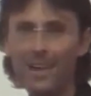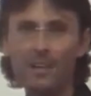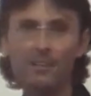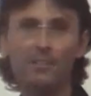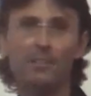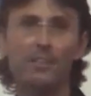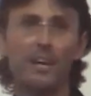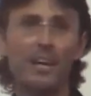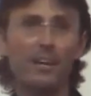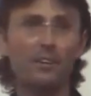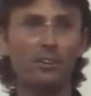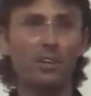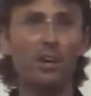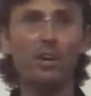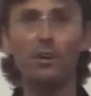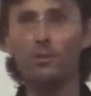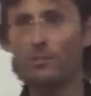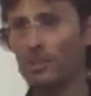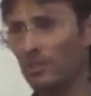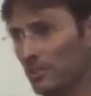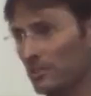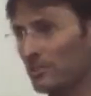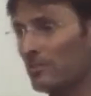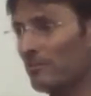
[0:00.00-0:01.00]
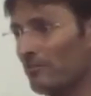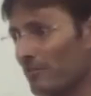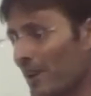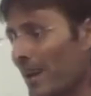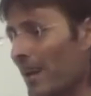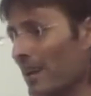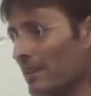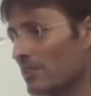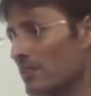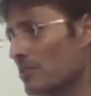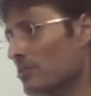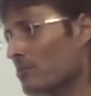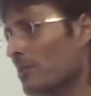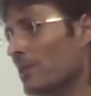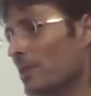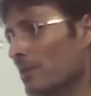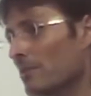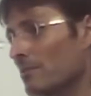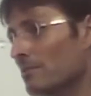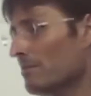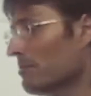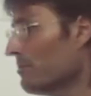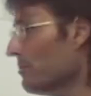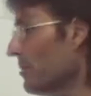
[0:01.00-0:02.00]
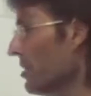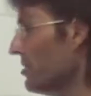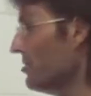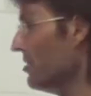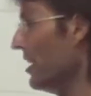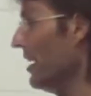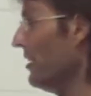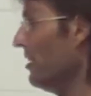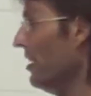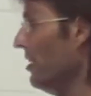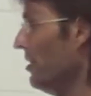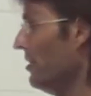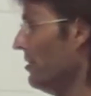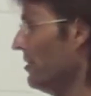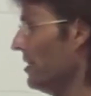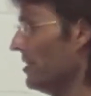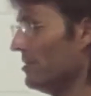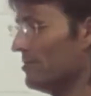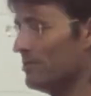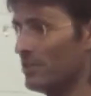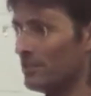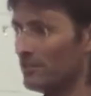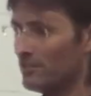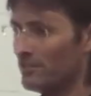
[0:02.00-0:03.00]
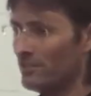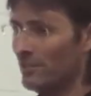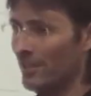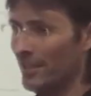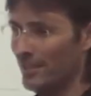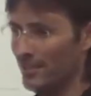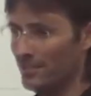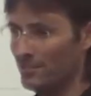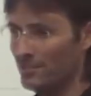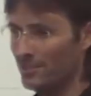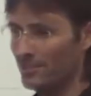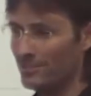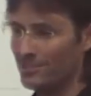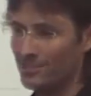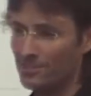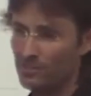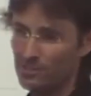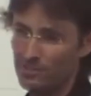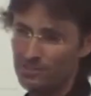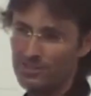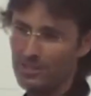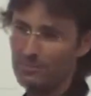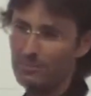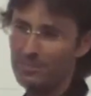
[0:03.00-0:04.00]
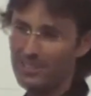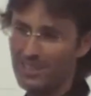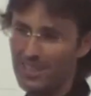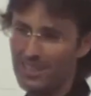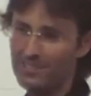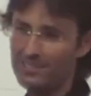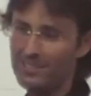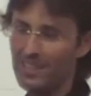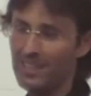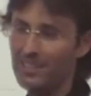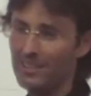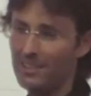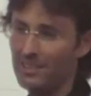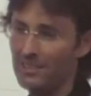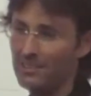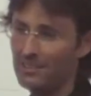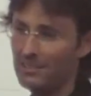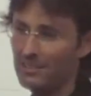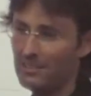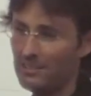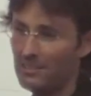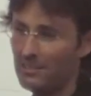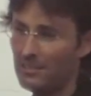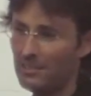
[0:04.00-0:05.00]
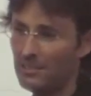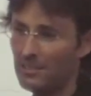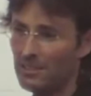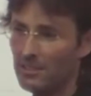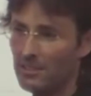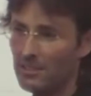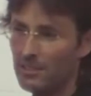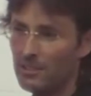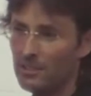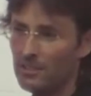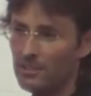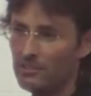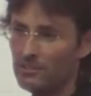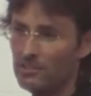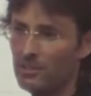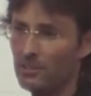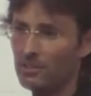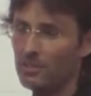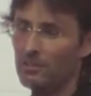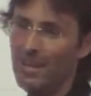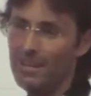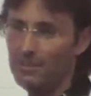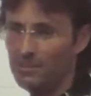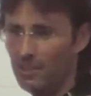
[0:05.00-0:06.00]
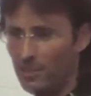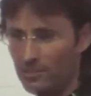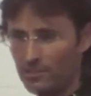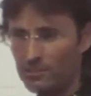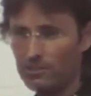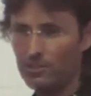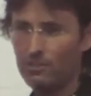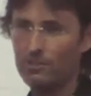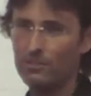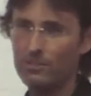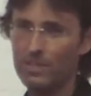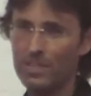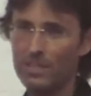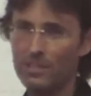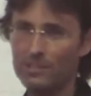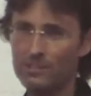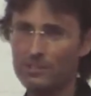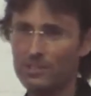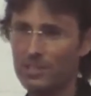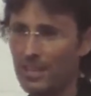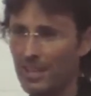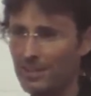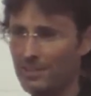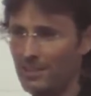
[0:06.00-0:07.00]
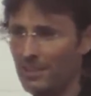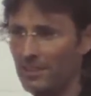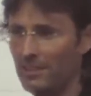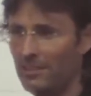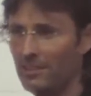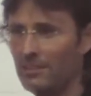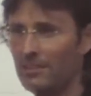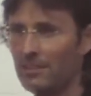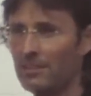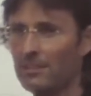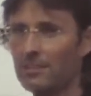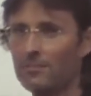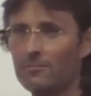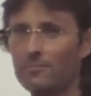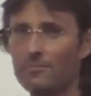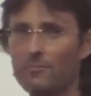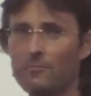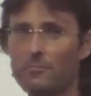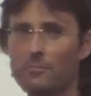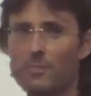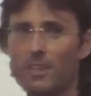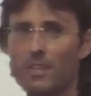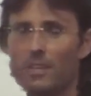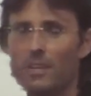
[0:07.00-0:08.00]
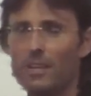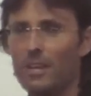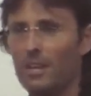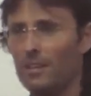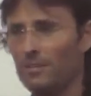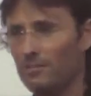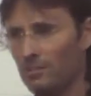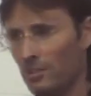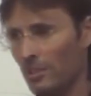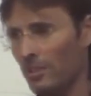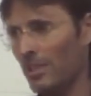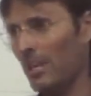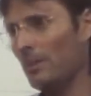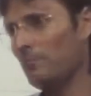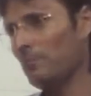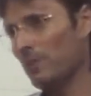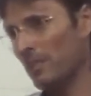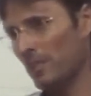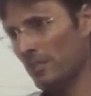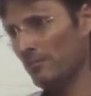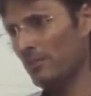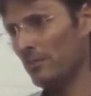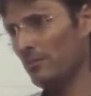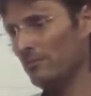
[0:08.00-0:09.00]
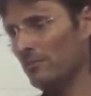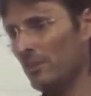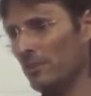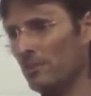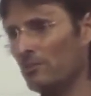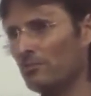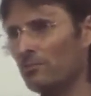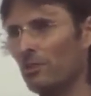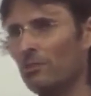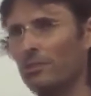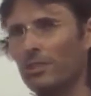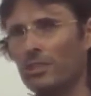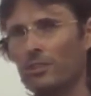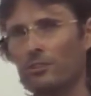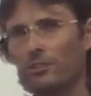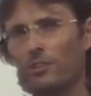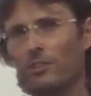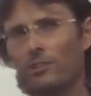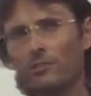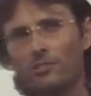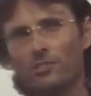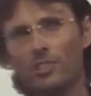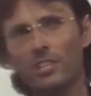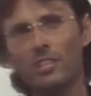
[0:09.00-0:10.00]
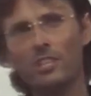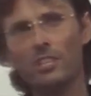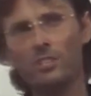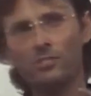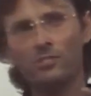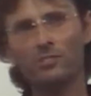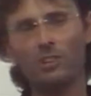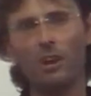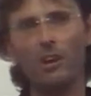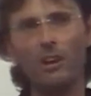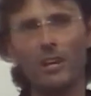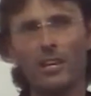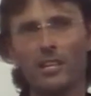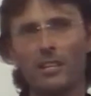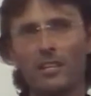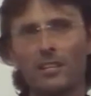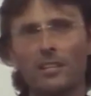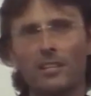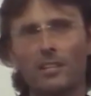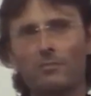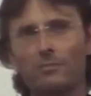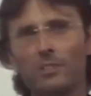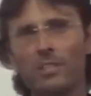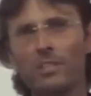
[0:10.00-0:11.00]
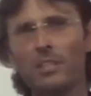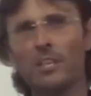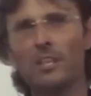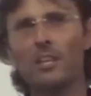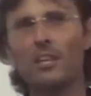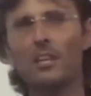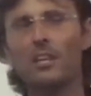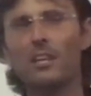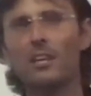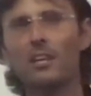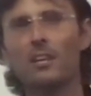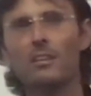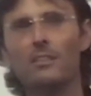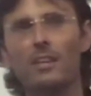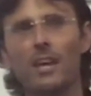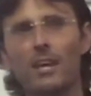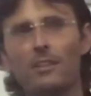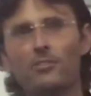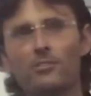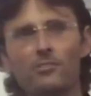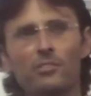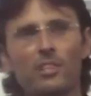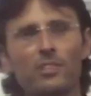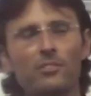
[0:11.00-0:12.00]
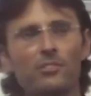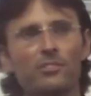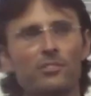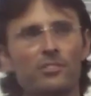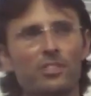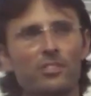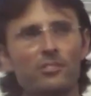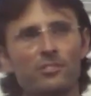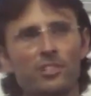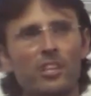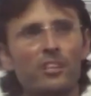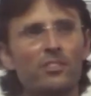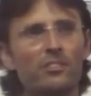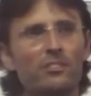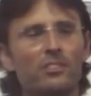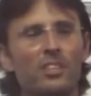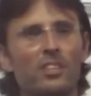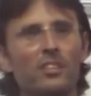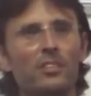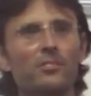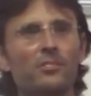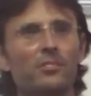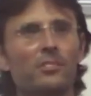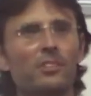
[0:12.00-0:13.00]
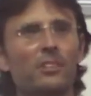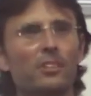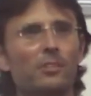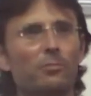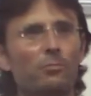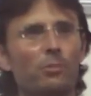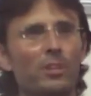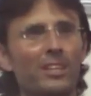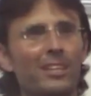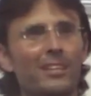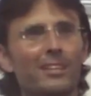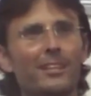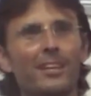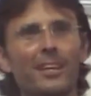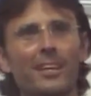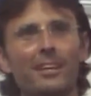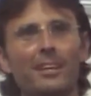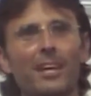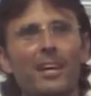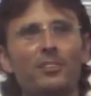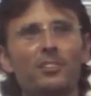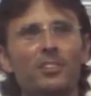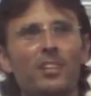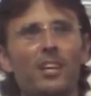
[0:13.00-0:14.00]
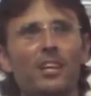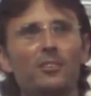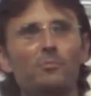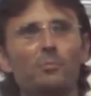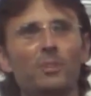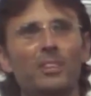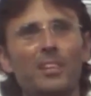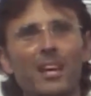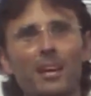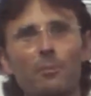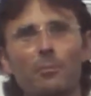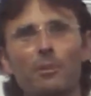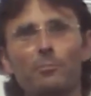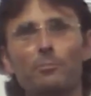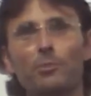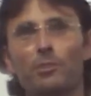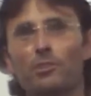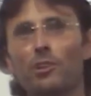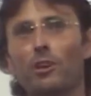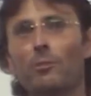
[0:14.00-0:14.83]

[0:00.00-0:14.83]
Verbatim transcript: And they know that it's a fact as well, because they know that since 1962 somebody has done it. So you add those two things together, and so they believe in it very strongly. And you can see historically even that since the 60s, reincarnation has become a